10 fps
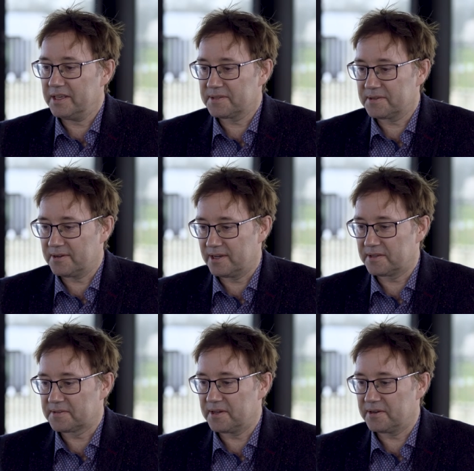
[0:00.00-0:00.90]
Yes,
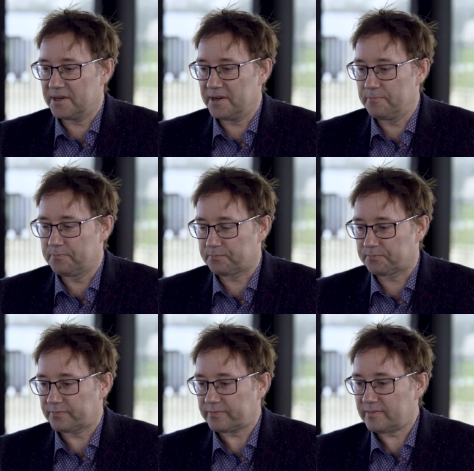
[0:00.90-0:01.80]
certainly. So
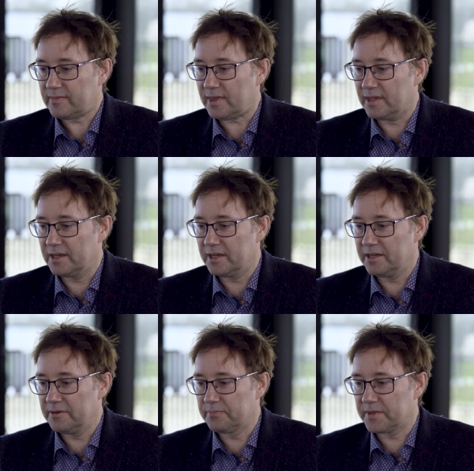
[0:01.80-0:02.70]

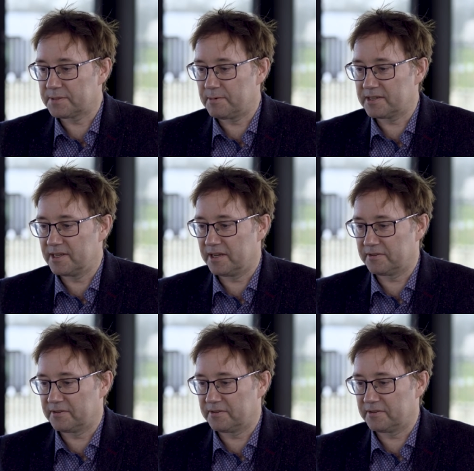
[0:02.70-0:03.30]
especially